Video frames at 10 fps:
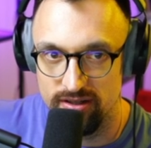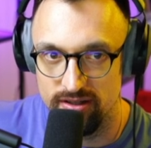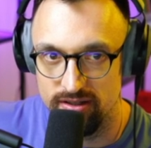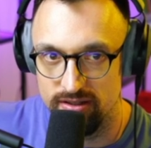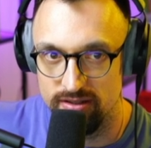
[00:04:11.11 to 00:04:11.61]

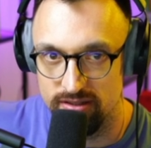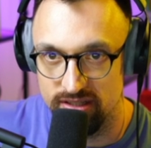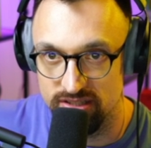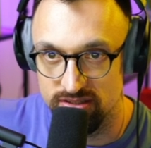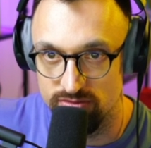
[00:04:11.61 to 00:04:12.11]

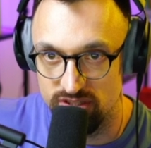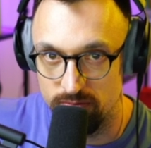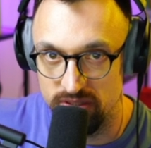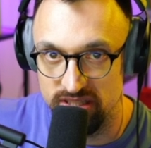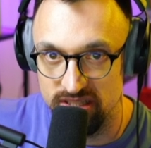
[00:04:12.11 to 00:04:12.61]
custom
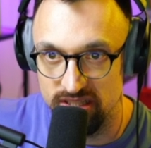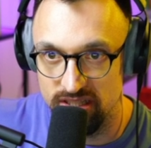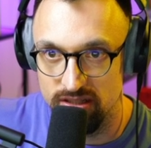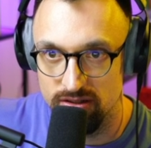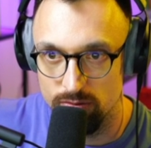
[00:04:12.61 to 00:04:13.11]

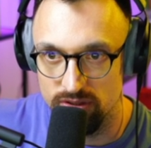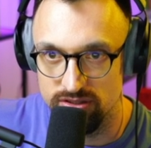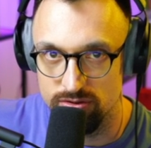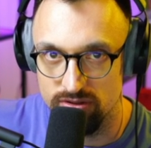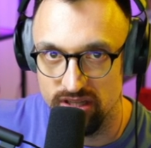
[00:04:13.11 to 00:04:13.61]
GPT,
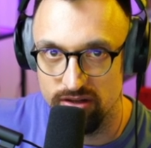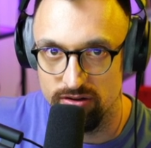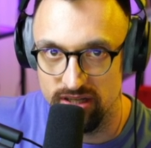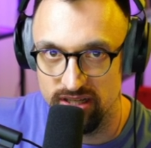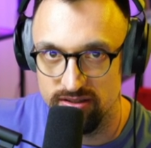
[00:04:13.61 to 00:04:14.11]
once you click
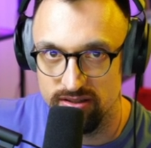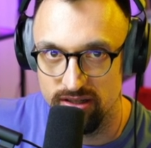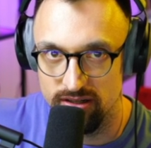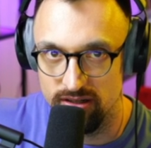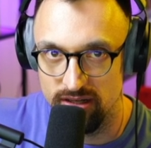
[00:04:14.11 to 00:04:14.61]
on it
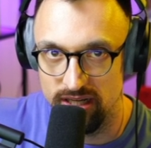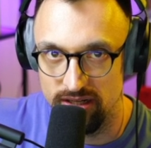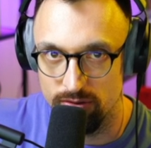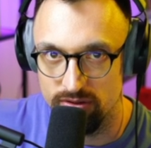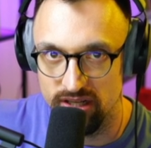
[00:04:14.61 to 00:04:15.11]

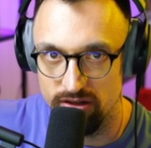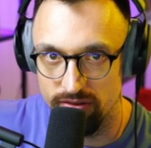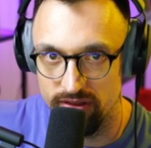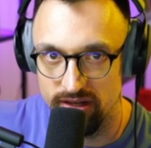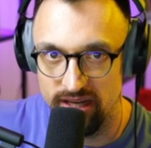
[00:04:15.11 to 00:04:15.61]
and you click
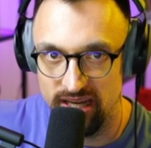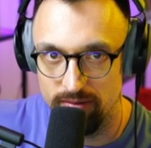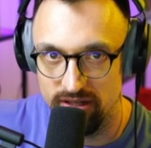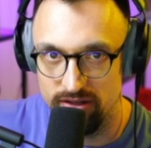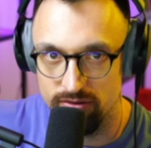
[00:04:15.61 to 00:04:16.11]
on the
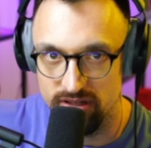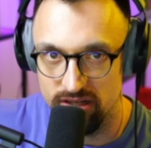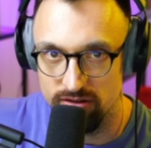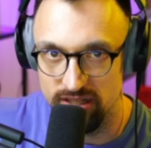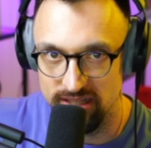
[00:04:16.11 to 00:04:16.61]
name and you
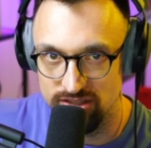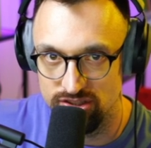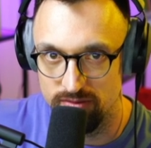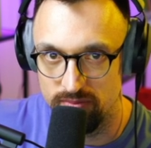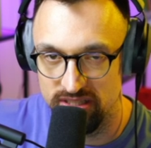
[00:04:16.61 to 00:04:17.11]
click on edit
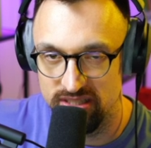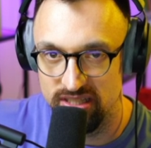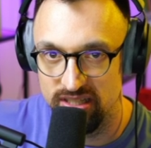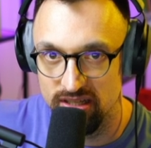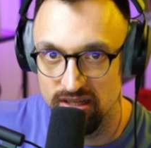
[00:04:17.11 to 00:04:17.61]

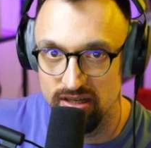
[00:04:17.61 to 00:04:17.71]
GPT,